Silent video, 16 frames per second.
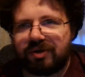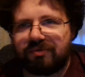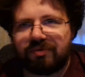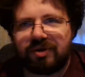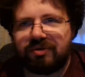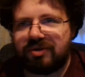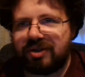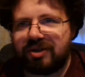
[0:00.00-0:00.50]
Like
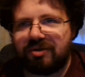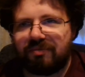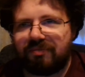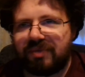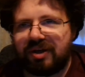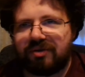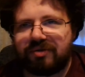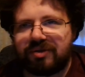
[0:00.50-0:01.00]
when you see a
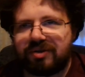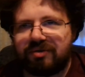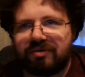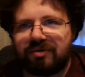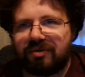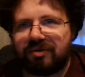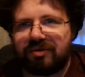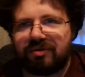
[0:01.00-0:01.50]
mouse
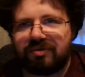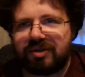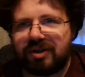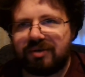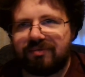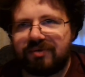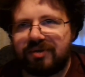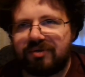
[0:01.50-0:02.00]
you, on your
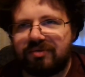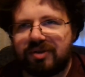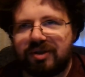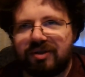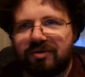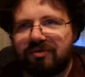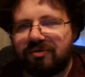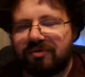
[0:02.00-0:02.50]
table, you
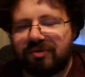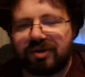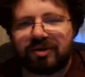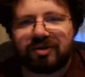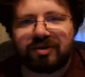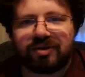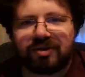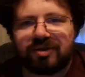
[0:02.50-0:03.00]
think, "Oh,
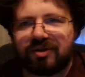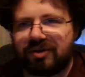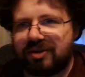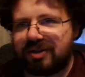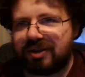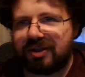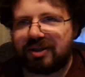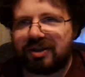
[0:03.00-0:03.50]
it's
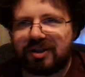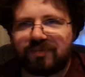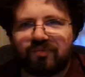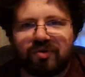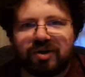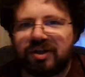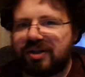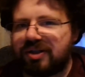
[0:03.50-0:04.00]
disgusting. It's
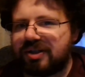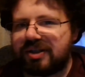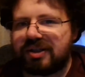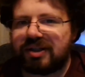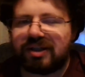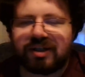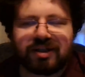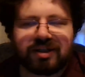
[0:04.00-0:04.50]
spreading
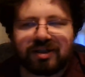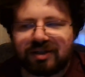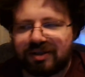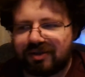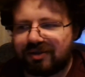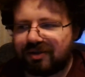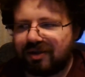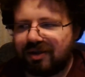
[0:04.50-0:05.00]
disease."
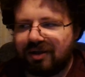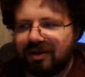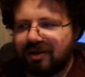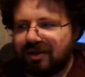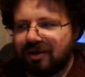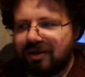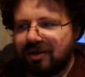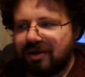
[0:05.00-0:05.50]
It's,
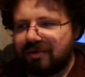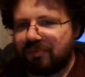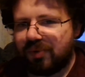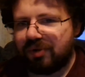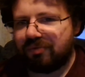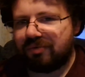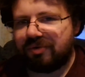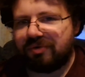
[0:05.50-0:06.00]

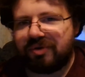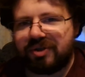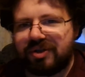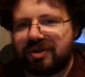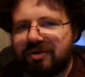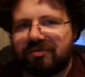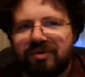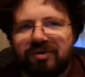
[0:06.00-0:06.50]
but
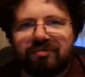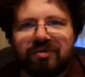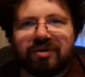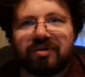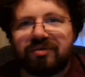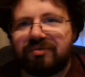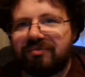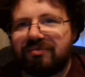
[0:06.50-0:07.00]
realistically,
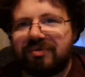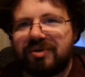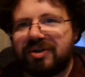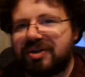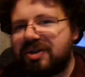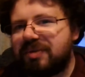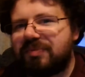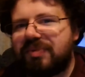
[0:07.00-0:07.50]
we're we're
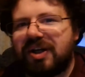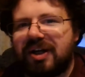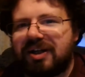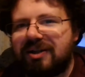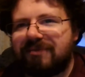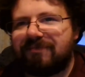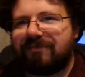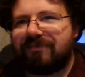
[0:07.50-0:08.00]
just as
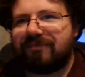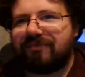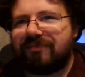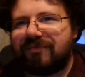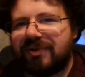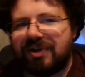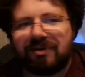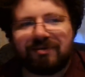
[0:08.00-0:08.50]
bad.
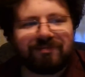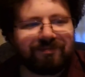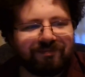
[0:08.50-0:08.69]
Yeah.